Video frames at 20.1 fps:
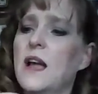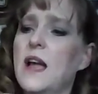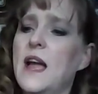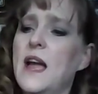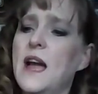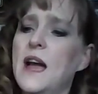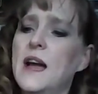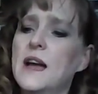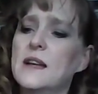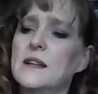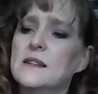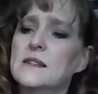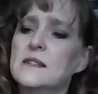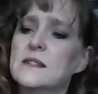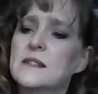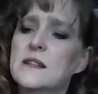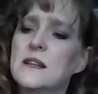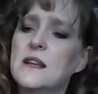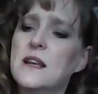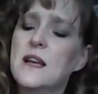and
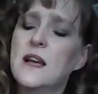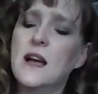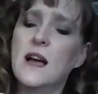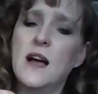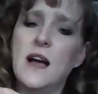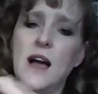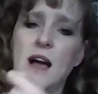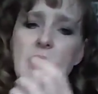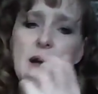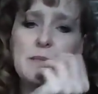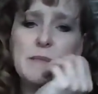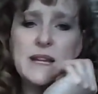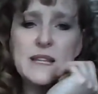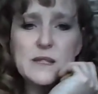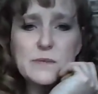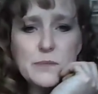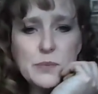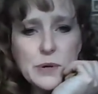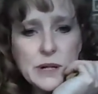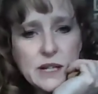um,
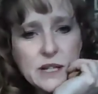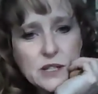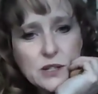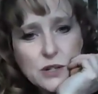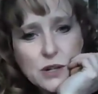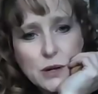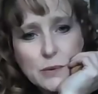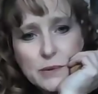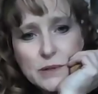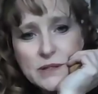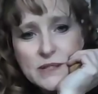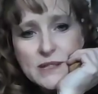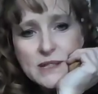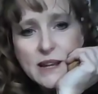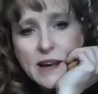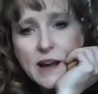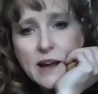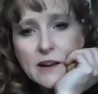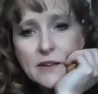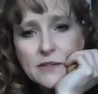it's pretty durable
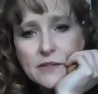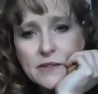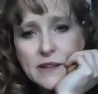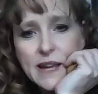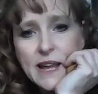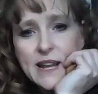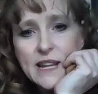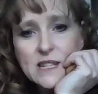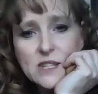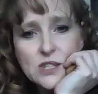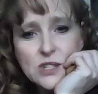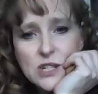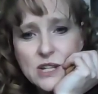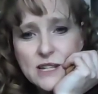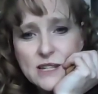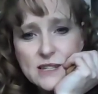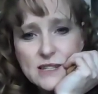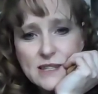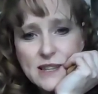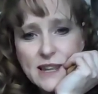stuff. It is
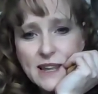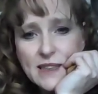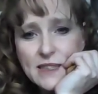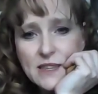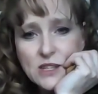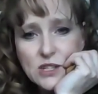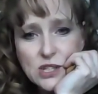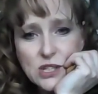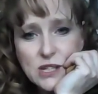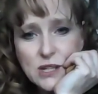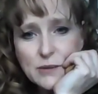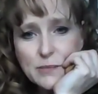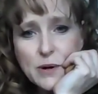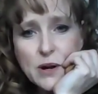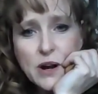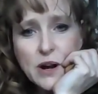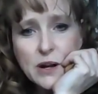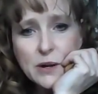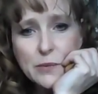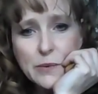just like the cheap
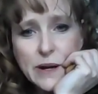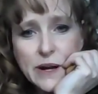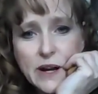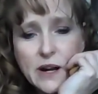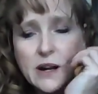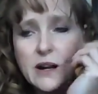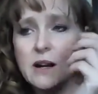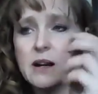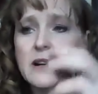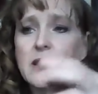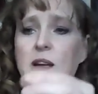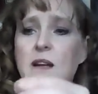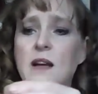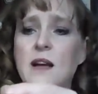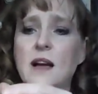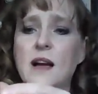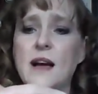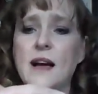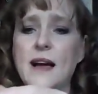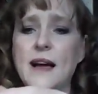hardware
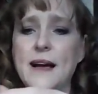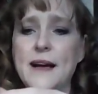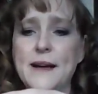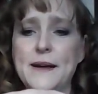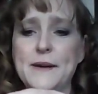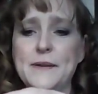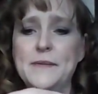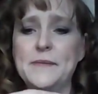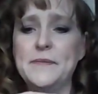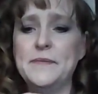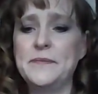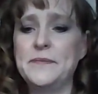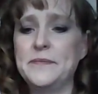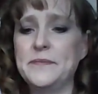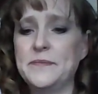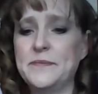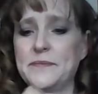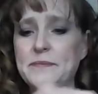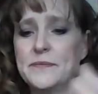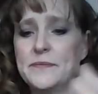um,
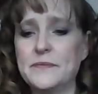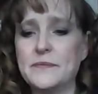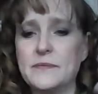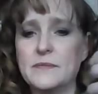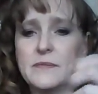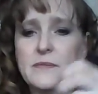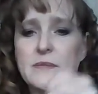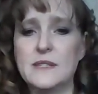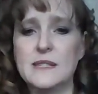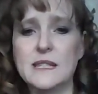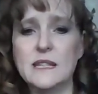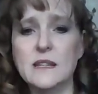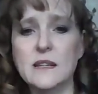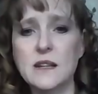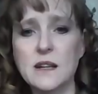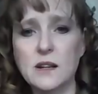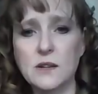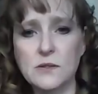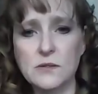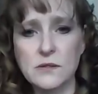
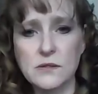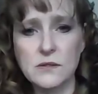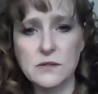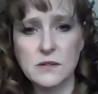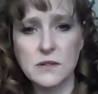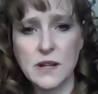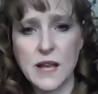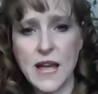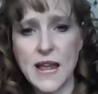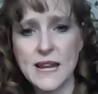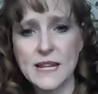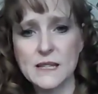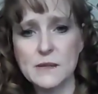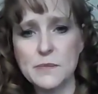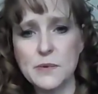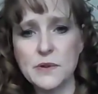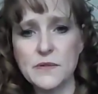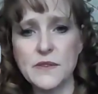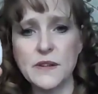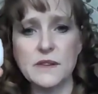silicone, and it's
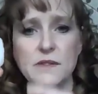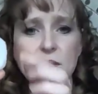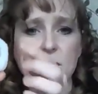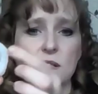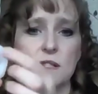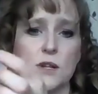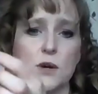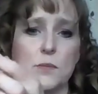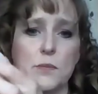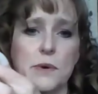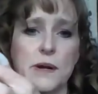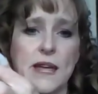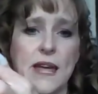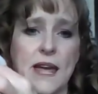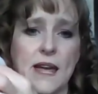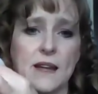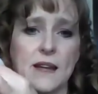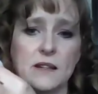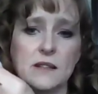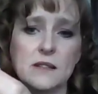perfect for soap or
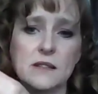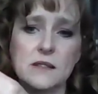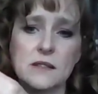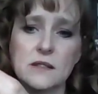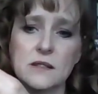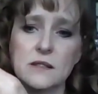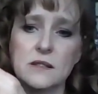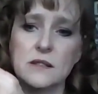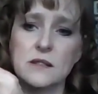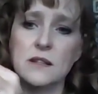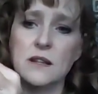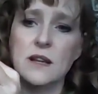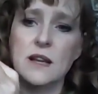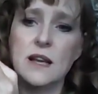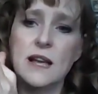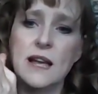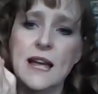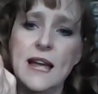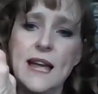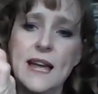candles.
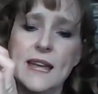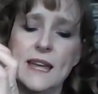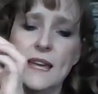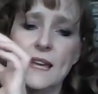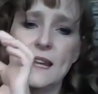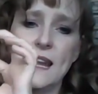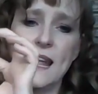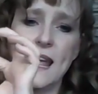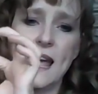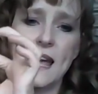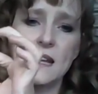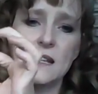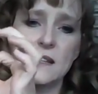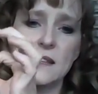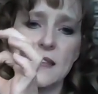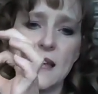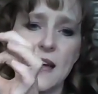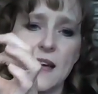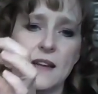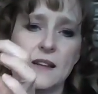It can handle
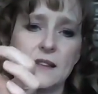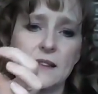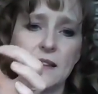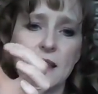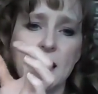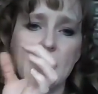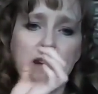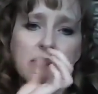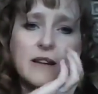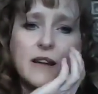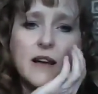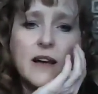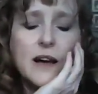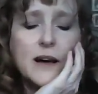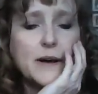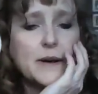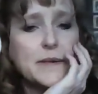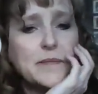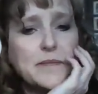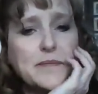that that
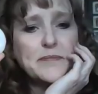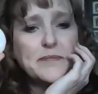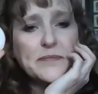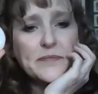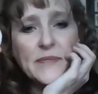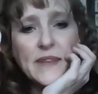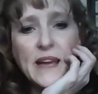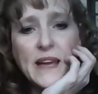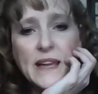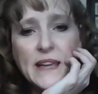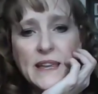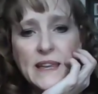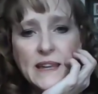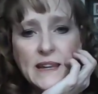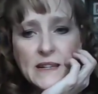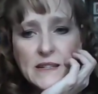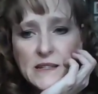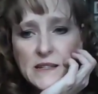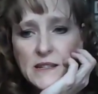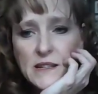um, that
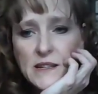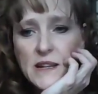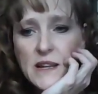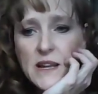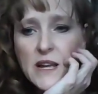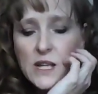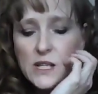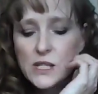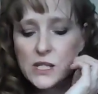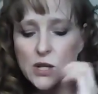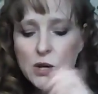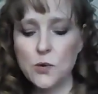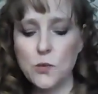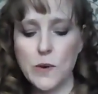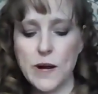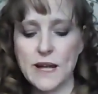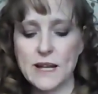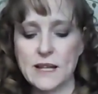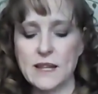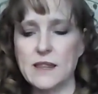heat. So
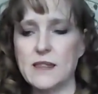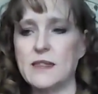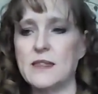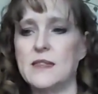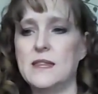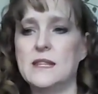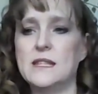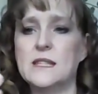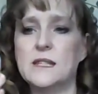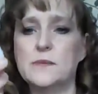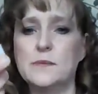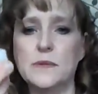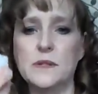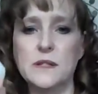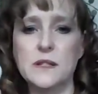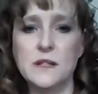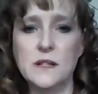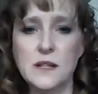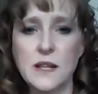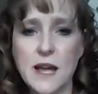what this will
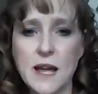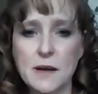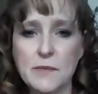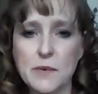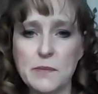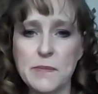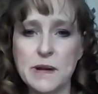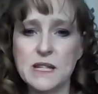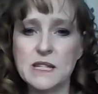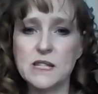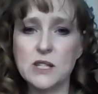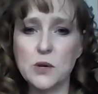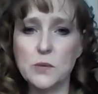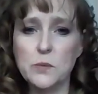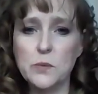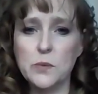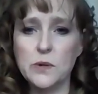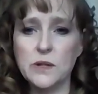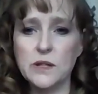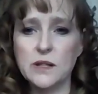look like, what my soap
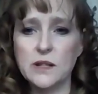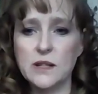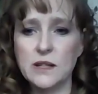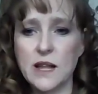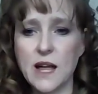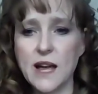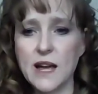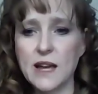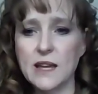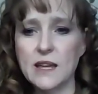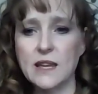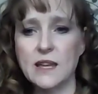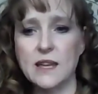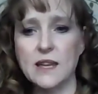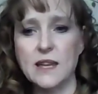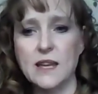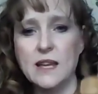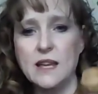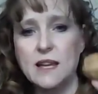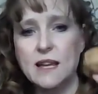will look like,
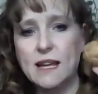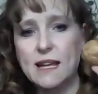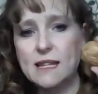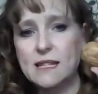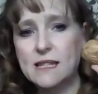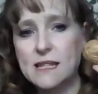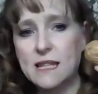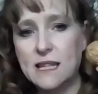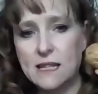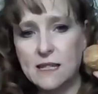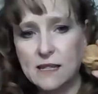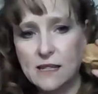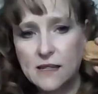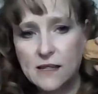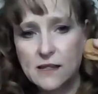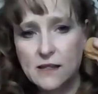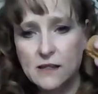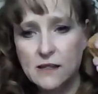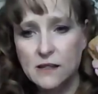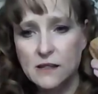is this.
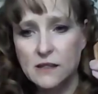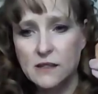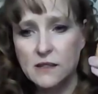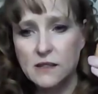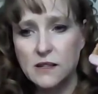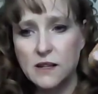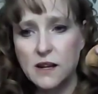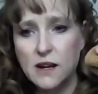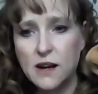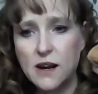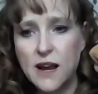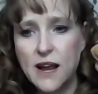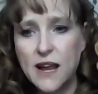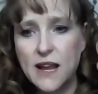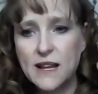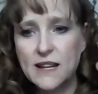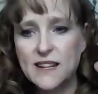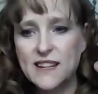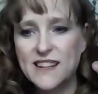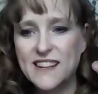All
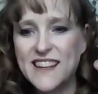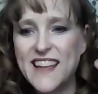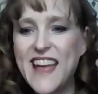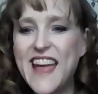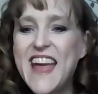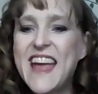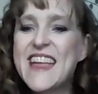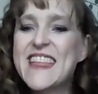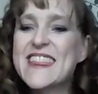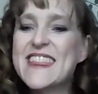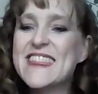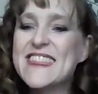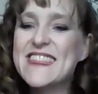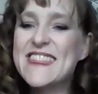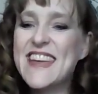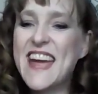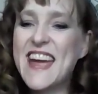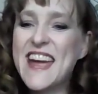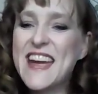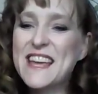right.
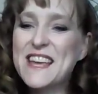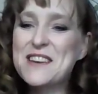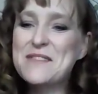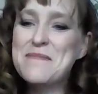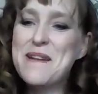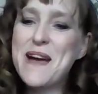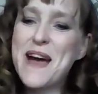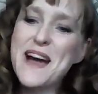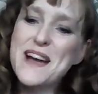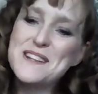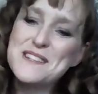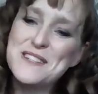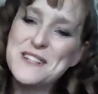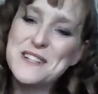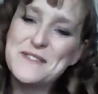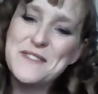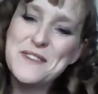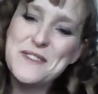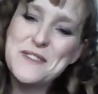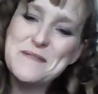Thank you,
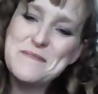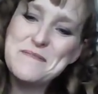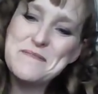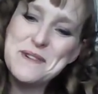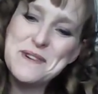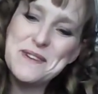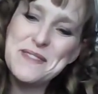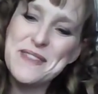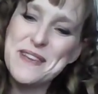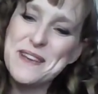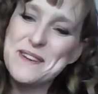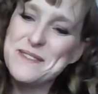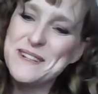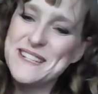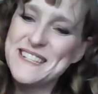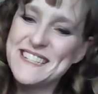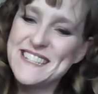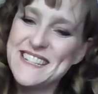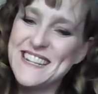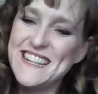Patrick, for the birthday
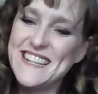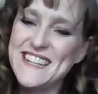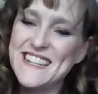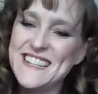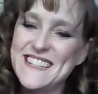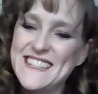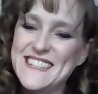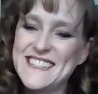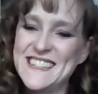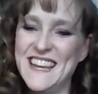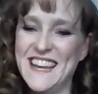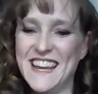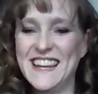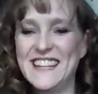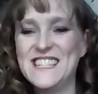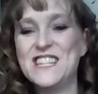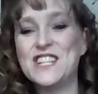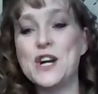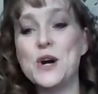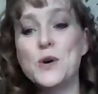wishes.
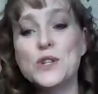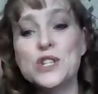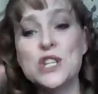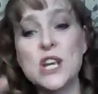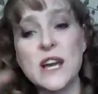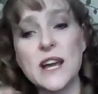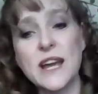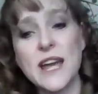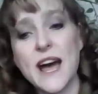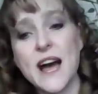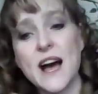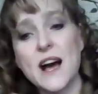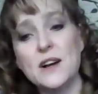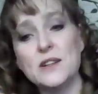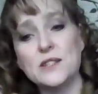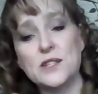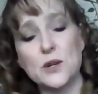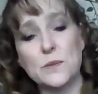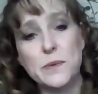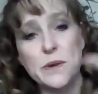Go check
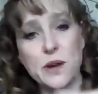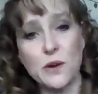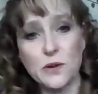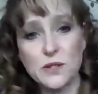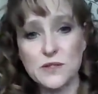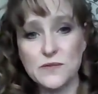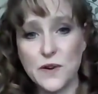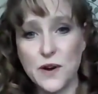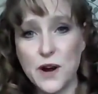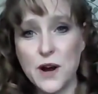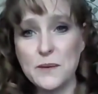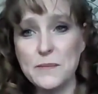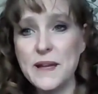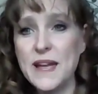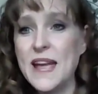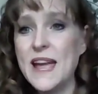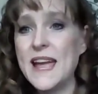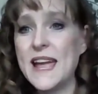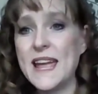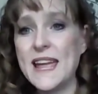out Soapy Oaks
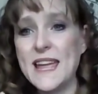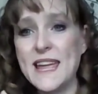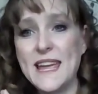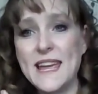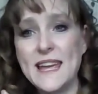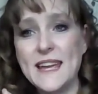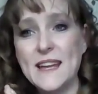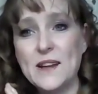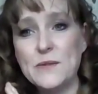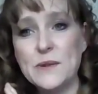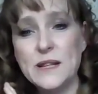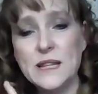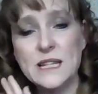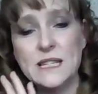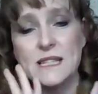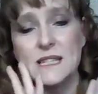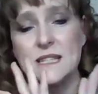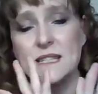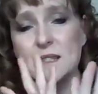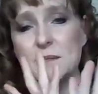Farm. He
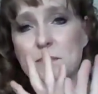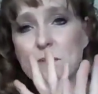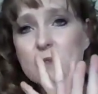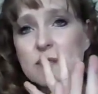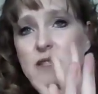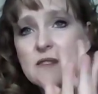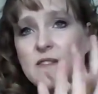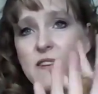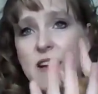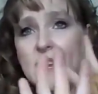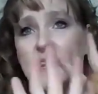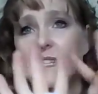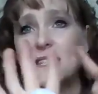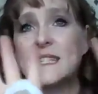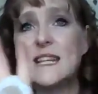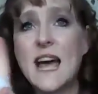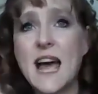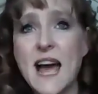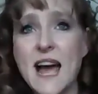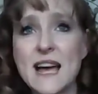releases the most
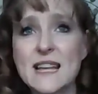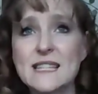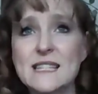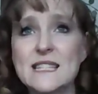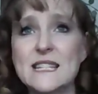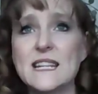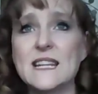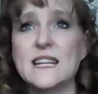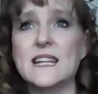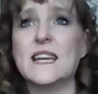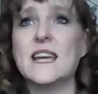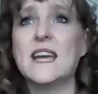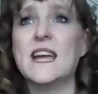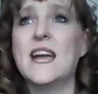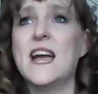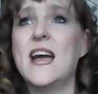fantastic